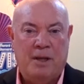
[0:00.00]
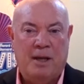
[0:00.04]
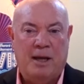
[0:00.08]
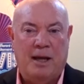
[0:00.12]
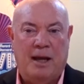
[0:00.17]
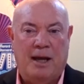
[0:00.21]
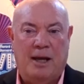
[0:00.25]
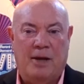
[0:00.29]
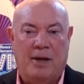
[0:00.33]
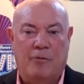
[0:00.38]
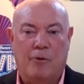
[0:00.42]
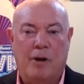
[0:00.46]

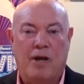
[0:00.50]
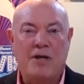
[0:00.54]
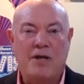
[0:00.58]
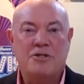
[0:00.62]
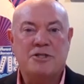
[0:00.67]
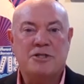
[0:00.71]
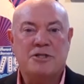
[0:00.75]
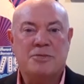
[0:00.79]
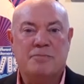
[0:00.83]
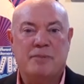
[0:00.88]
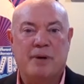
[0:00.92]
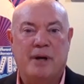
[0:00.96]
uh,
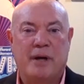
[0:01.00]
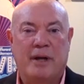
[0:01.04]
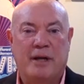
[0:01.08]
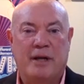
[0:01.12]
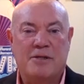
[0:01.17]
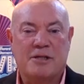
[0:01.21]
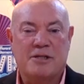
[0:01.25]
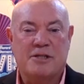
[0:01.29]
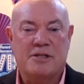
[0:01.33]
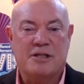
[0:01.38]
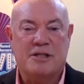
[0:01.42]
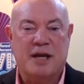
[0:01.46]
raises money
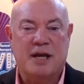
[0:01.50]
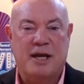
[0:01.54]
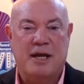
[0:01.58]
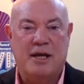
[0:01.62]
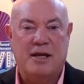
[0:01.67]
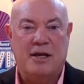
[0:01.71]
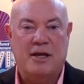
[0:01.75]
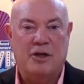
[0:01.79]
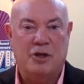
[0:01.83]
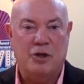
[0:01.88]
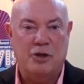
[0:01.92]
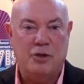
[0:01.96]
to take
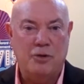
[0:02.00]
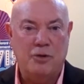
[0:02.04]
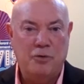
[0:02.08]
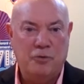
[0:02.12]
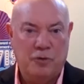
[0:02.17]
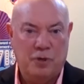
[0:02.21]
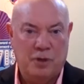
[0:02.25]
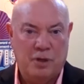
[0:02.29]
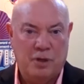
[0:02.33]
youth